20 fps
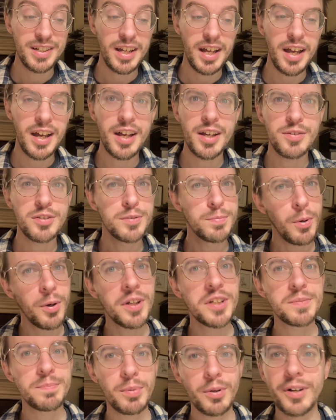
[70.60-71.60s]

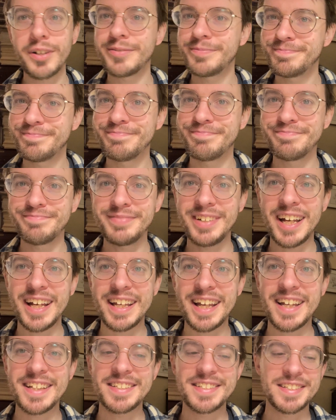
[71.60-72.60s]
smorgasbord, I
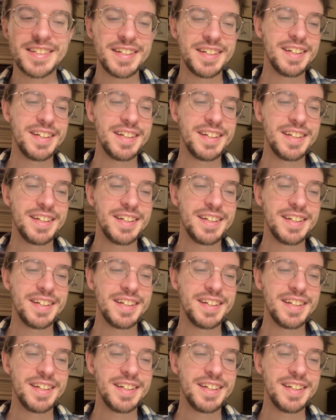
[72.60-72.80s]
guess.